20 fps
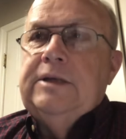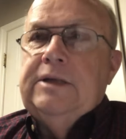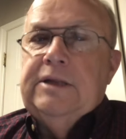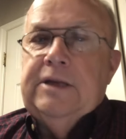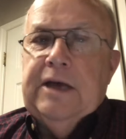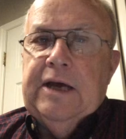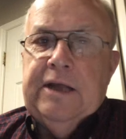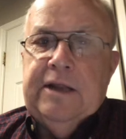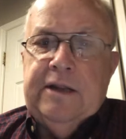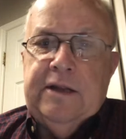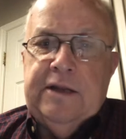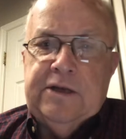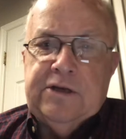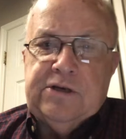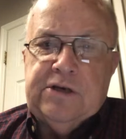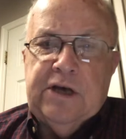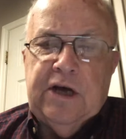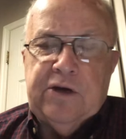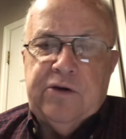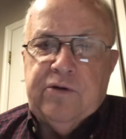in this
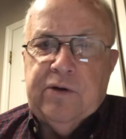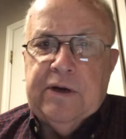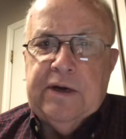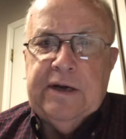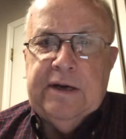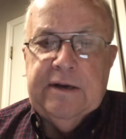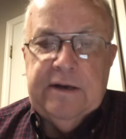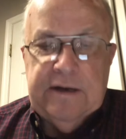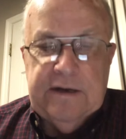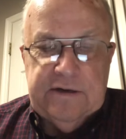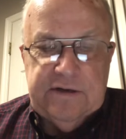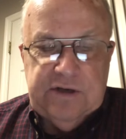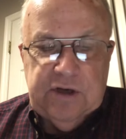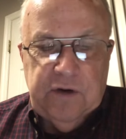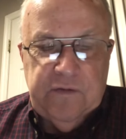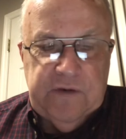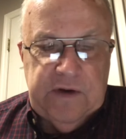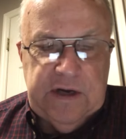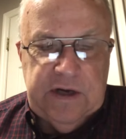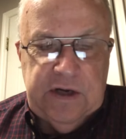country,
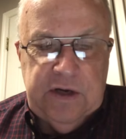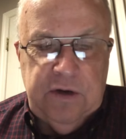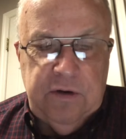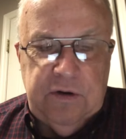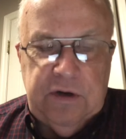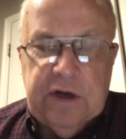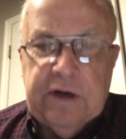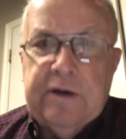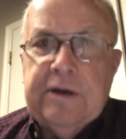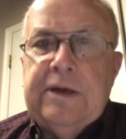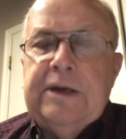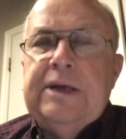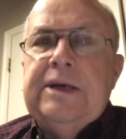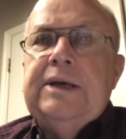Soviet Union,